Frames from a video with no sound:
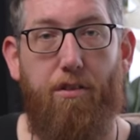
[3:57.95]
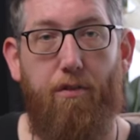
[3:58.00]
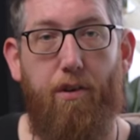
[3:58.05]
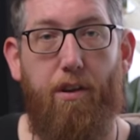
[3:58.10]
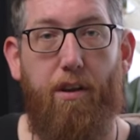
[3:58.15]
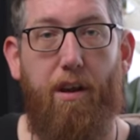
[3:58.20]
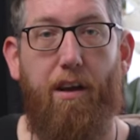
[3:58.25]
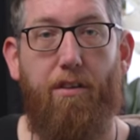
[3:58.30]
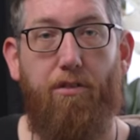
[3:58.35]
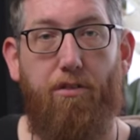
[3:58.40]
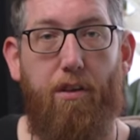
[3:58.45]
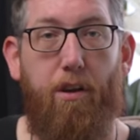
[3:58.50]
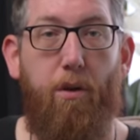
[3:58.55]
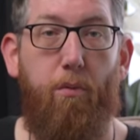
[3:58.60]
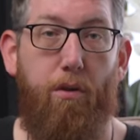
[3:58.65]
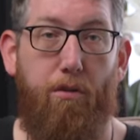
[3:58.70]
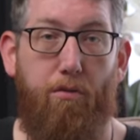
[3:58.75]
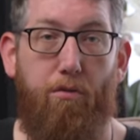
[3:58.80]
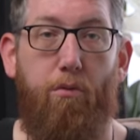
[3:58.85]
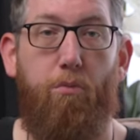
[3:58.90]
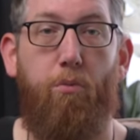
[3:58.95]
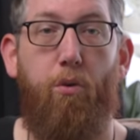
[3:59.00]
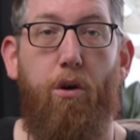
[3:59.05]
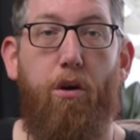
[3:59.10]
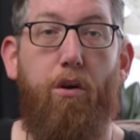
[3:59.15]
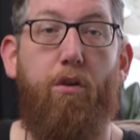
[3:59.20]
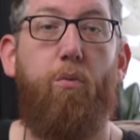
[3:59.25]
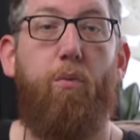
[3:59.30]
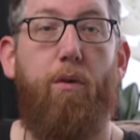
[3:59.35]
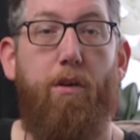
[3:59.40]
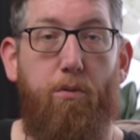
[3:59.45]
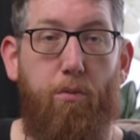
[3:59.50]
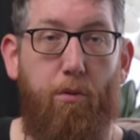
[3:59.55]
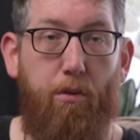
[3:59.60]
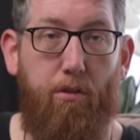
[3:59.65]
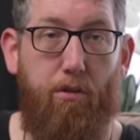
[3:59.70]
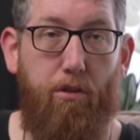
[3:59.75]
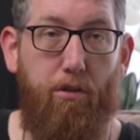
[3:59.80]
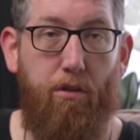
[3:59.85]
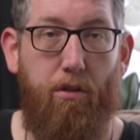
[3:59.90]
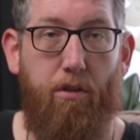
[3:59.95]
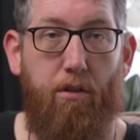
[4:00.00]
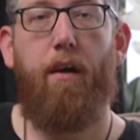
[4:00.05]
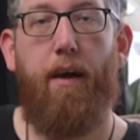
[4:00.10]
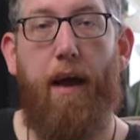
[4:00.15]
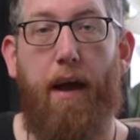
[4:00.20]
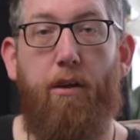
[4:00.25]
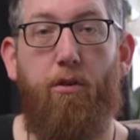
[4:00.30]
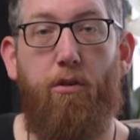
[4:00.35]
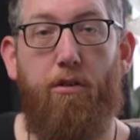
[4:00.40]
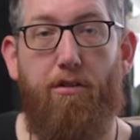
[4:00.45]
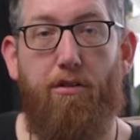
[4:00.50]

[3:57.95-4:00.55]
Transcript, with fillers: of it and see which one works and which one doesn't. Can you